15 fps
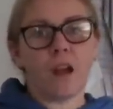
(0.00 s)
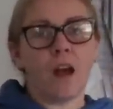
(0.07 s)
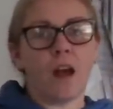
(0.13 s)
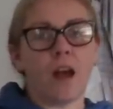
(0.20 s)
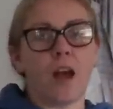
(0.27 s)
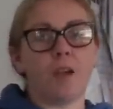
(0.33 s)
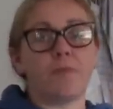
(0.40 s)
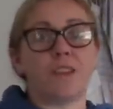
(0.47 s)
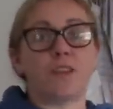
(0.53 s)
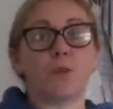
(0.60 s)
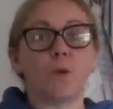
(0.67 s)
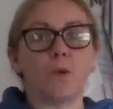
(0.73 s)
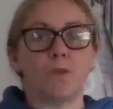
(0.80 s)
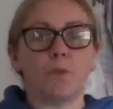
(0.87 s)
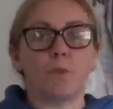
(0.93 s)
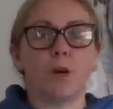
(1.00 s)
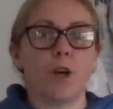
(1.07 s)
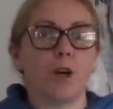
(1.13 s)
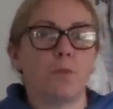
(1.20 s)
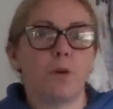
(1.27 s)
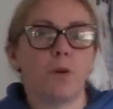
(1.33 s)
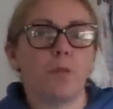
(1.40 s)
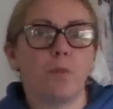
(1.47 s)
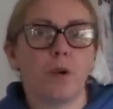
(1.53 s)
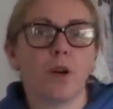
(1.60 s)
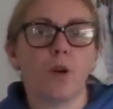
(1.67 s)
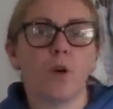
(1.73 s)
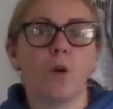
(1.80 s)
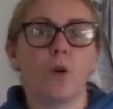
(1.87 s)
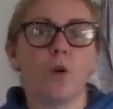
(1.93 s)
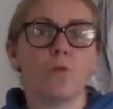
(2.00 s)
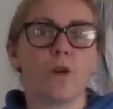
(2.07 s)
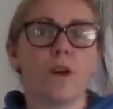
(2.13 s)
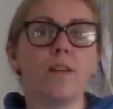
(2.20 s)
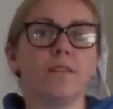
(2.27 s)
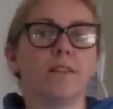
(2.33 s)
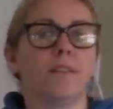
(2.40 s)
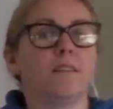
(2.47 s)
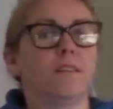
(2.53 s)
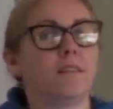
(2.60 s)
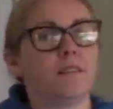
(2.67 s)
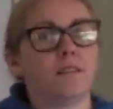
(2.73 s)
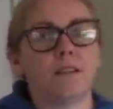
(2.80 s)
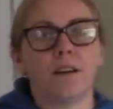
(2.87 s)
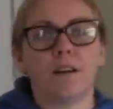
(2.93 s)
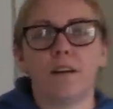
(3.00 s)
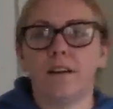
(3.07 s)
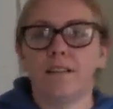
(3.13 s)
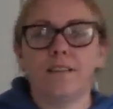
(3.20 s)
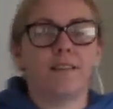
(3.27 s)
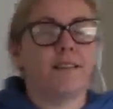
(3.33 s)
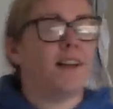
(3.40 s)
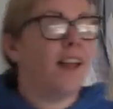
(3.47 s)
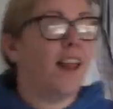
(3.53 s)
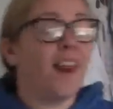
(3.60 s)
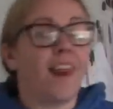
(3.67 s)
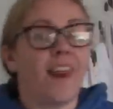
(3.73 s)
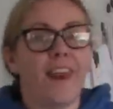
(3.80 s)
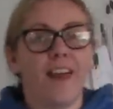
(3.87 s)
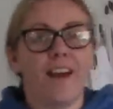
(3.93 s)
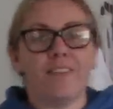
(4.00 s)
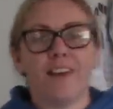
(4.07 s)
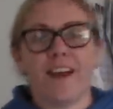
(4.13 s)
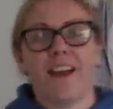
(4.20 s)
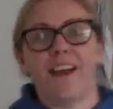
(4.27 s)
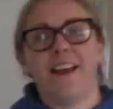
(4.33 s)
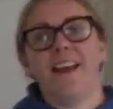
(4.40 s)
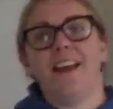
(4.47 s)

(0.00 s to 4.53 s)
it's called the purple pakora. Oh, love it.